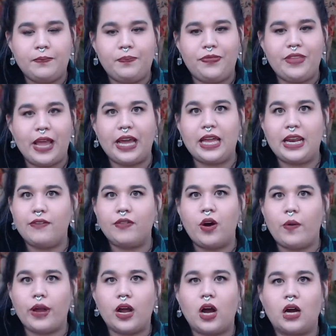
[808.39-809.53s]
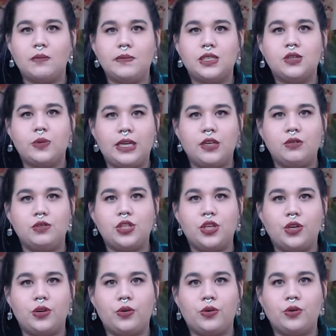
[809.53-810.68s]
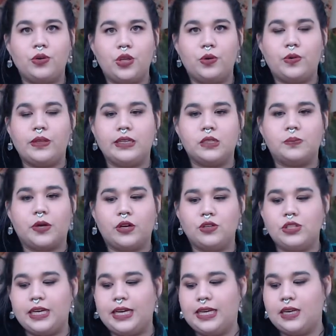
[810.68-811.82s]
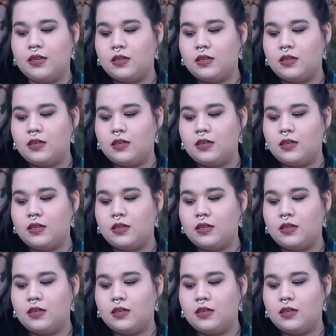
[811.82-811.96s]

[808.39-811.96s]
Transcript: negative going on between you two, you and this person.